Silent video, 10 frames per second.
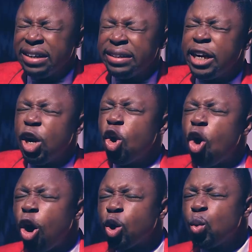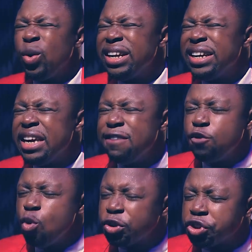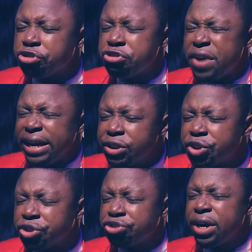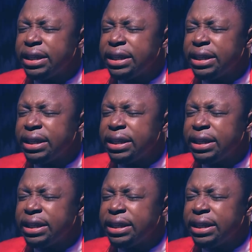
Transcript: the Lord will give you strange